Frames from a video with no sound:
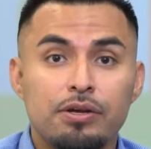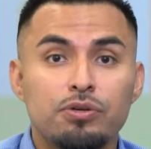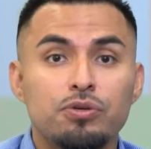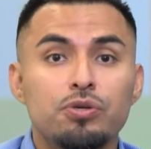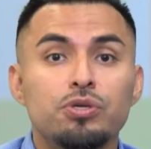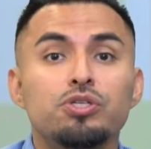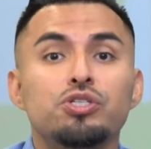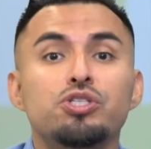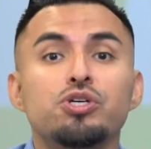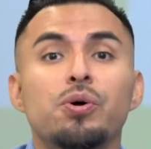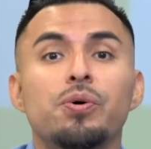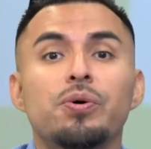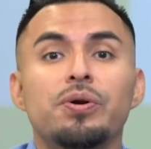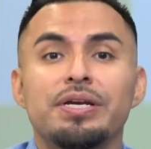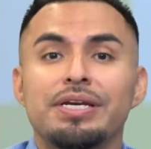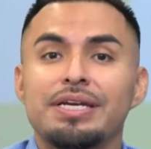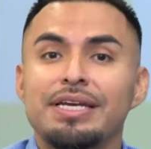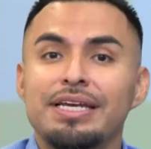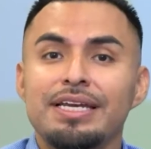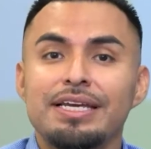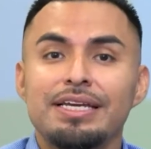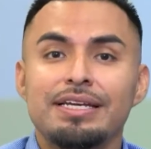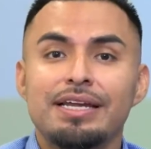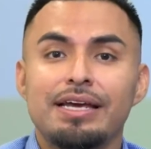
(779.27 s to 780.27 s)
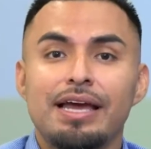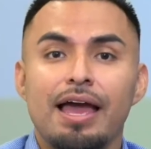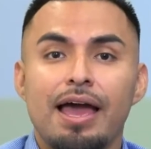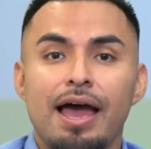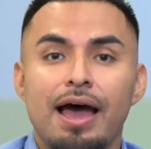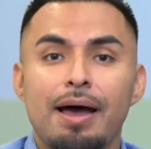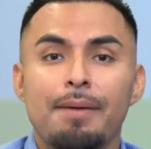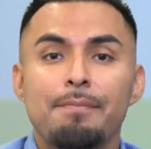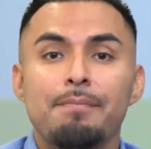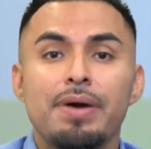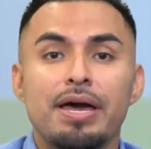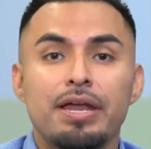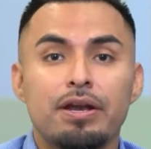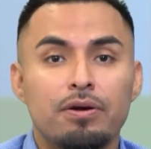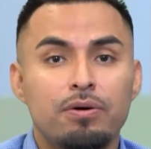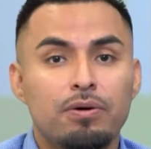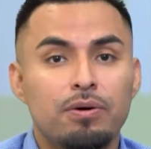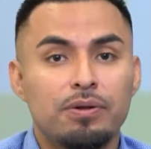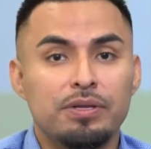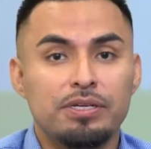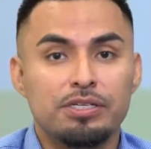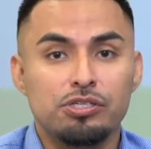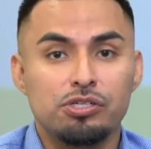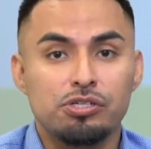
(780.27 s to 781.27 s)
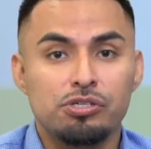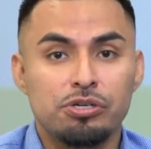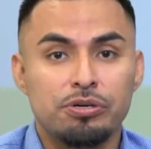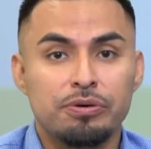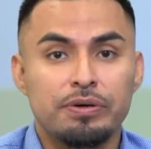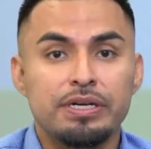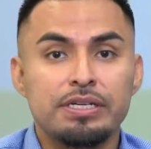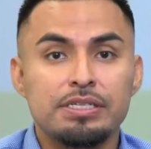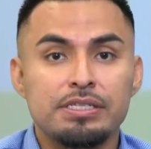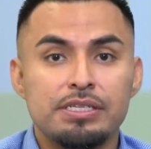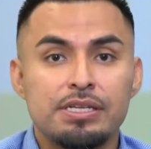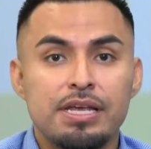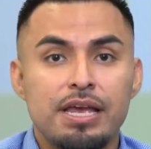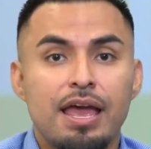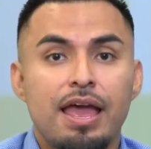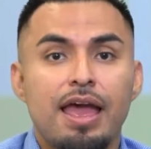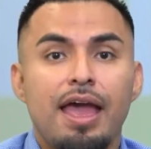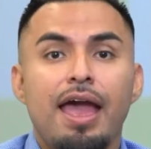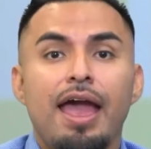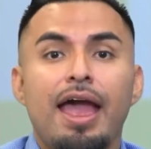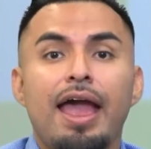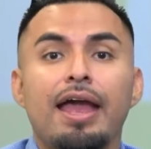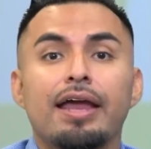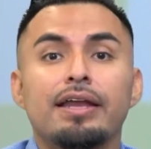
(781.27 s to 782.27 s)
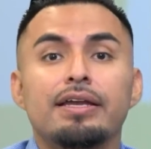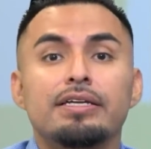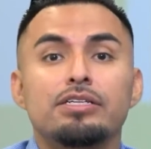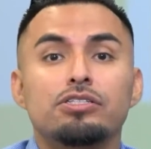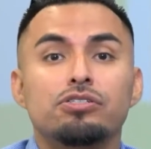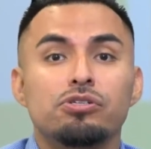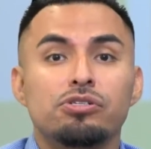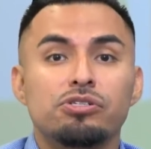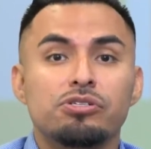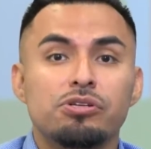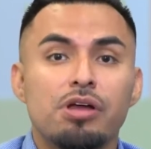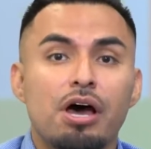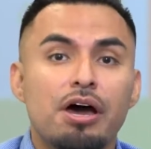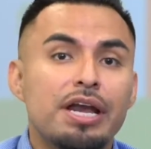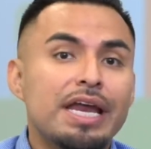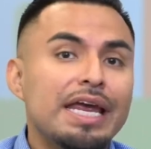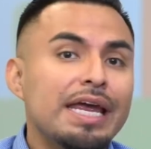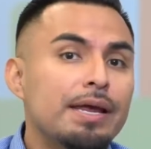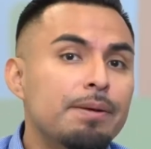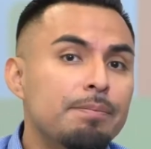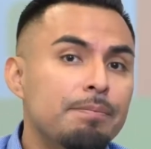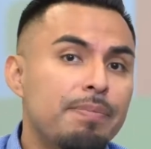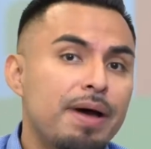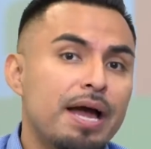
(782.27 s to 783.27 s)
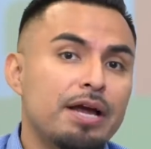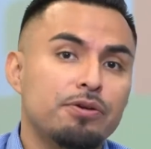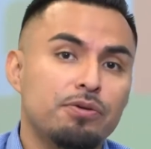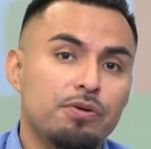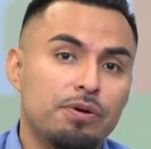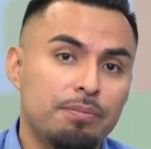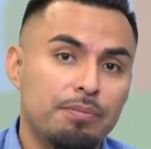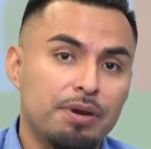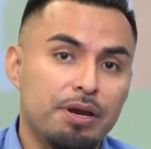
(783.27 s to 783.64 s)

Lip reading: You don't need a medical insurance, and it does not impact your